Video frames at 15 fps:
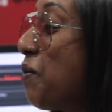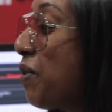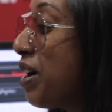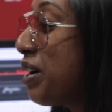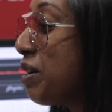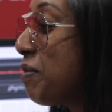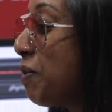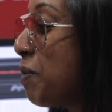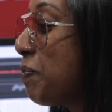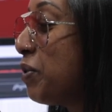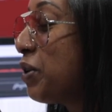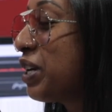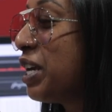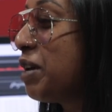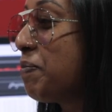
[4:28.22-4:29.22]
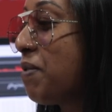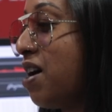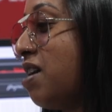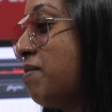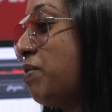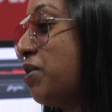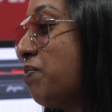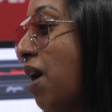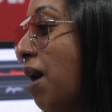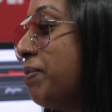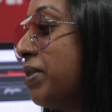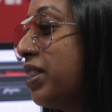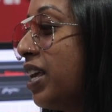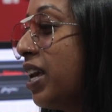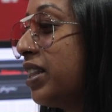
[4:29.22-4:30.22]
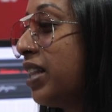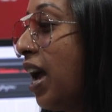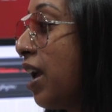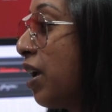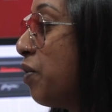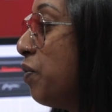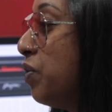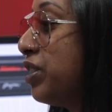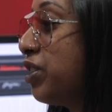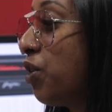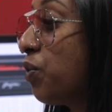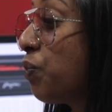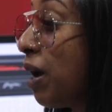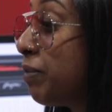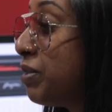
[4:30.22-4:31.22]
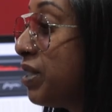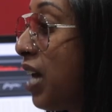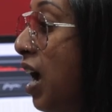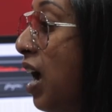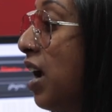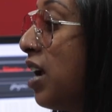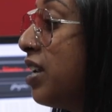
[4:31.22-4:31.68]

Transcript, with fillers: where can people keep up with Robin Thicke? Like, is there a website?